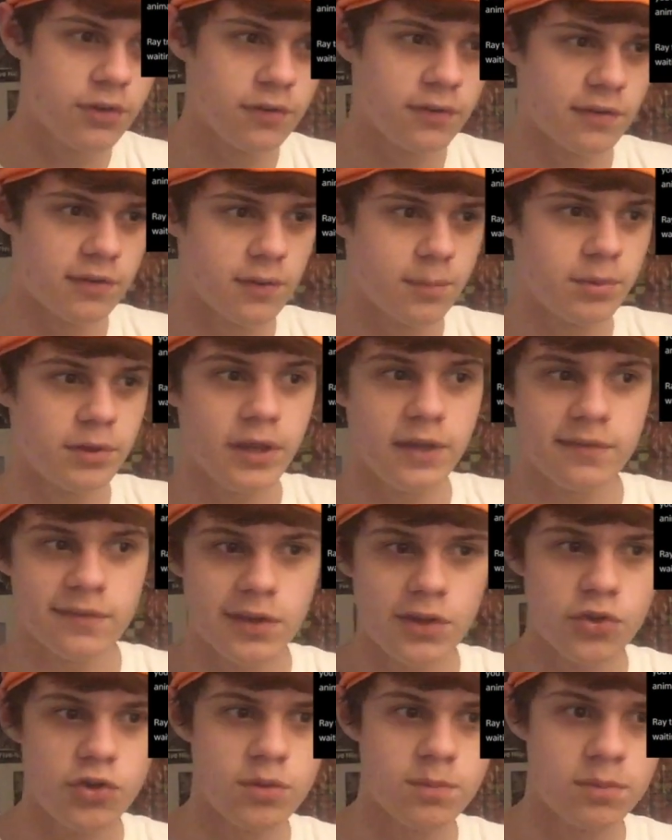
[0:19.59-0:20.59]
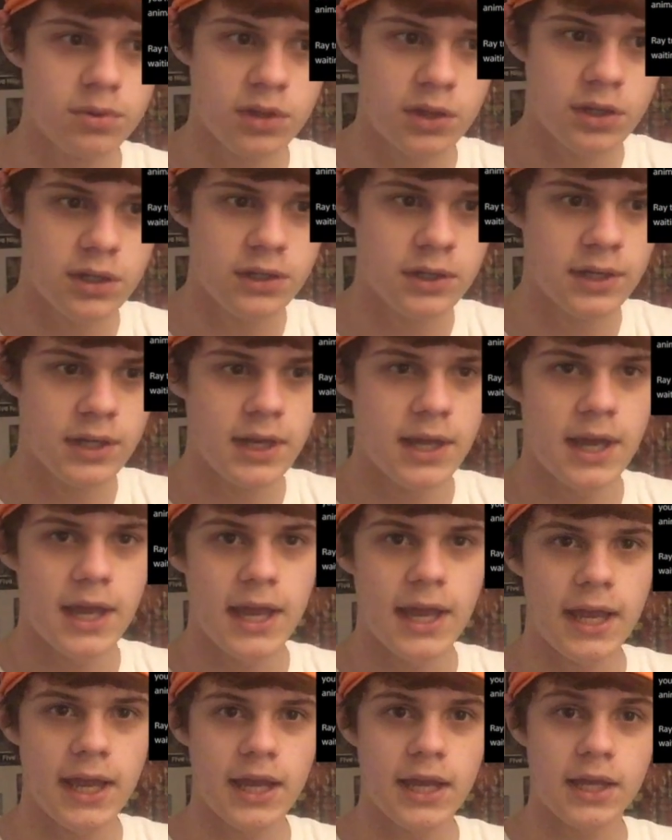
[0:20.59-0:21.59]
This is the PlayStation blog,
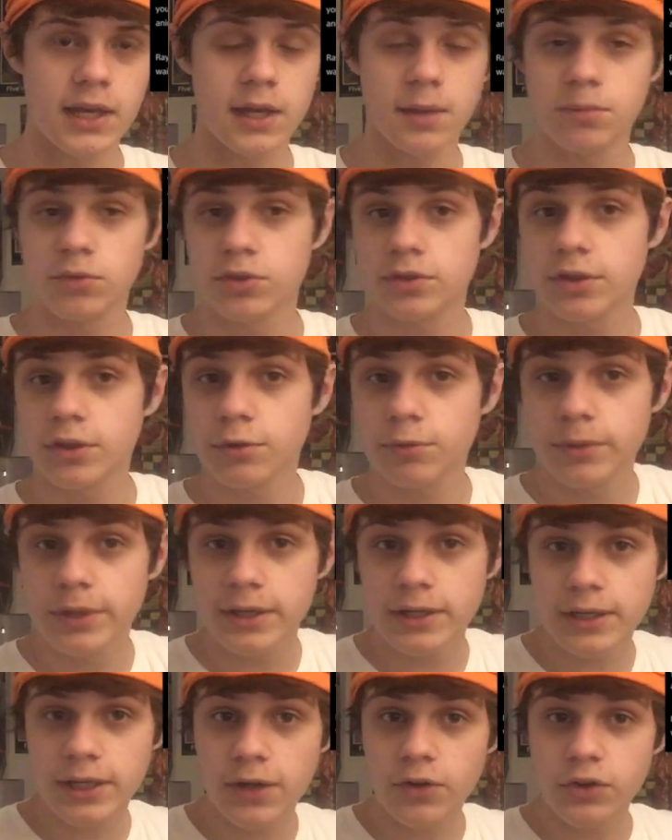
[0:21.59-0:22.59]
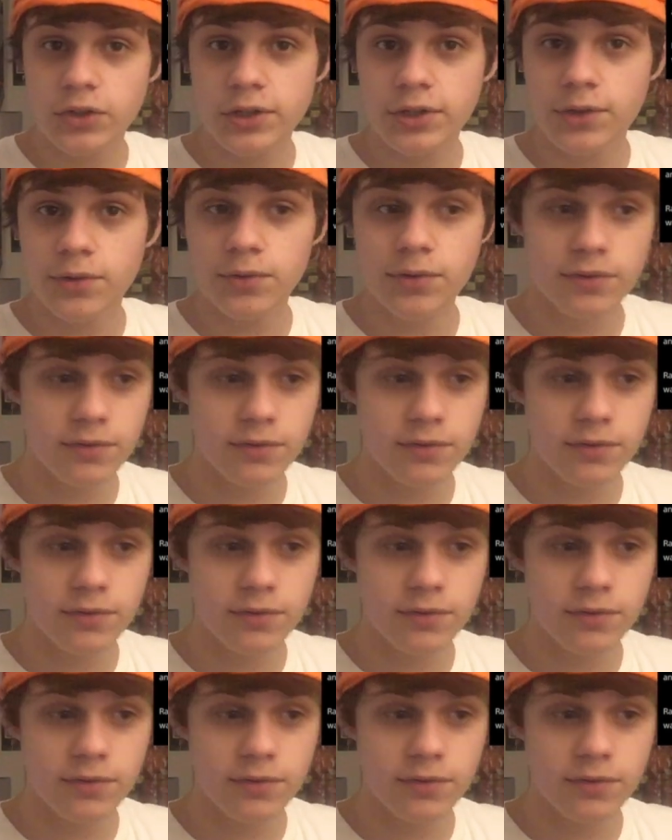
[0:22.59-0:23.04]
and I'm just going to read it out to you.